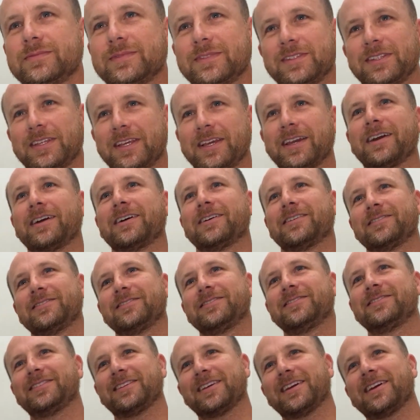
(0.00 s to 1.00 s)
Yeah.
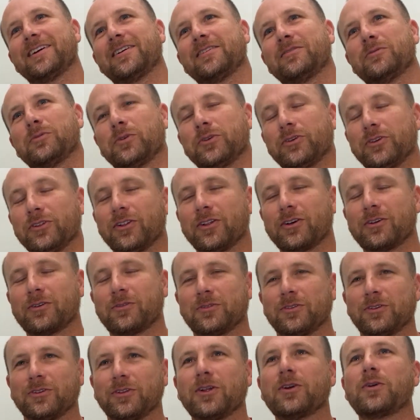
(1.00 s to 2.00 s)
Well, you
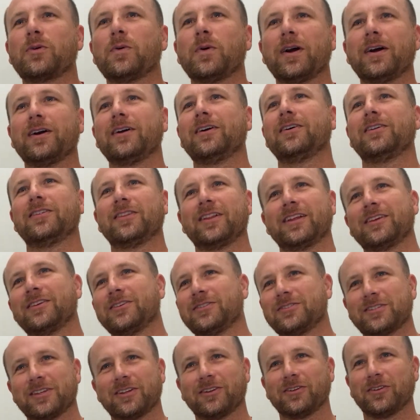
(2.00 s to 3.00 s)
look well. Like you
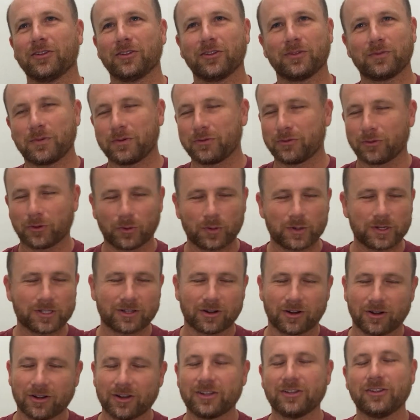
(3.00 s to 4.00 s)
said earlier before we
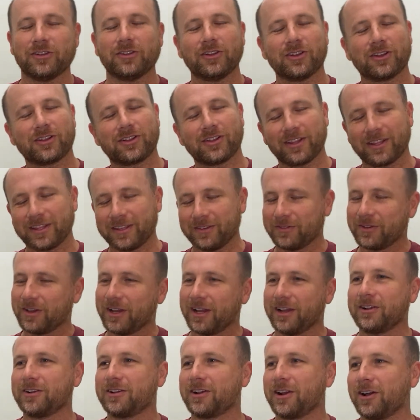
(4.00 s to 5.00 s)
started, you look like you've got
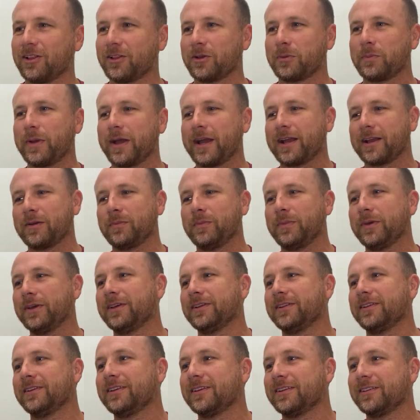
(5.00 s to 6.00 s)
your color back a
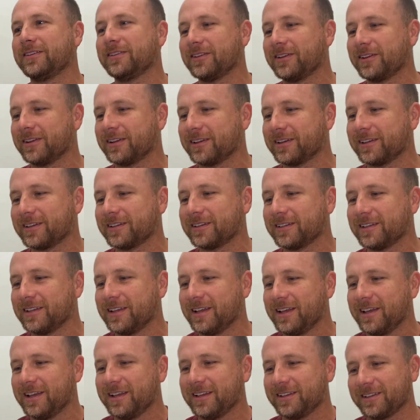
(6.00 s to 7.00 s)
bit, and
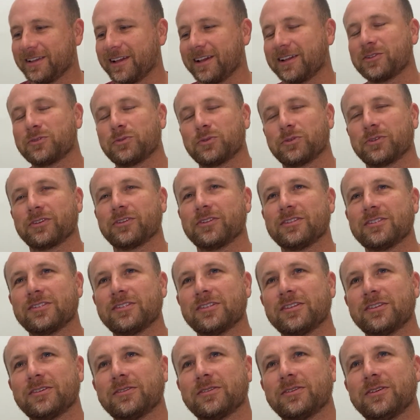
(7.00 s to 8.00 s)
yeah, it's really good to
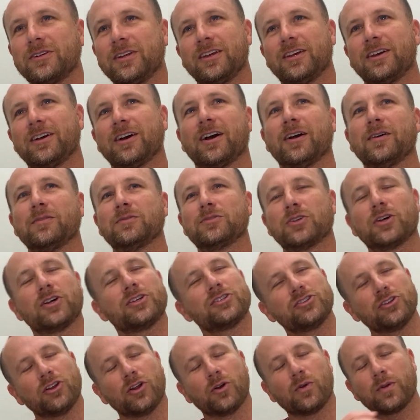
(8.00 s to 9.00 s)
see you. So
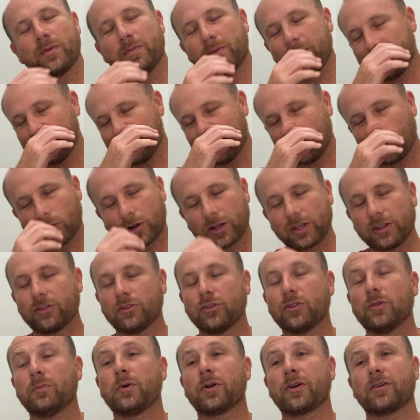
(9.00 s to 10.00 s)
as you know, we've been working through
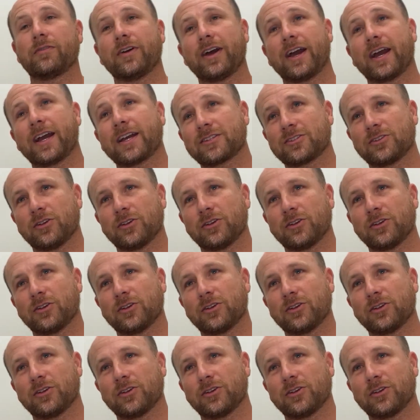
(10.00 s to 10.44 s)
the book of Acts.